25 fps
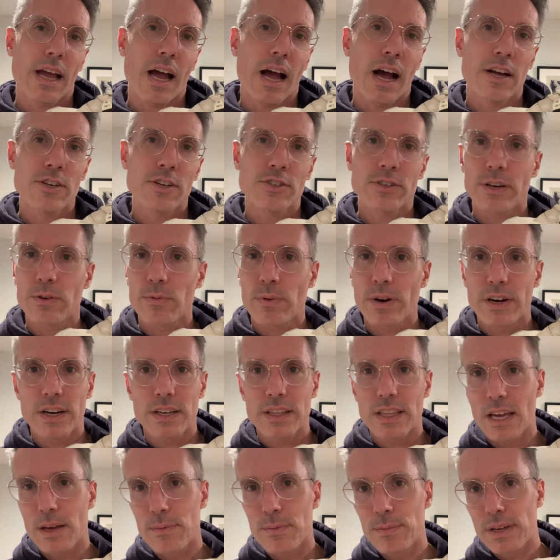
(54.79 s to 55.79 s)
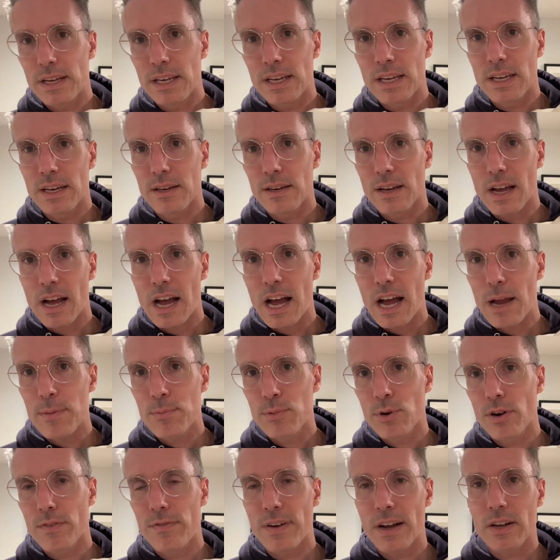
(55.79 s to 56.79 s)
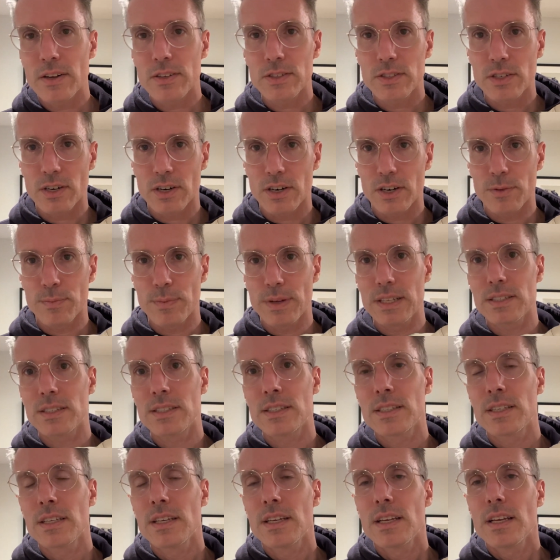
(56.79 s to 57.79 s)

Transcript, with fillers: Andre wearing them in high profile tournaments.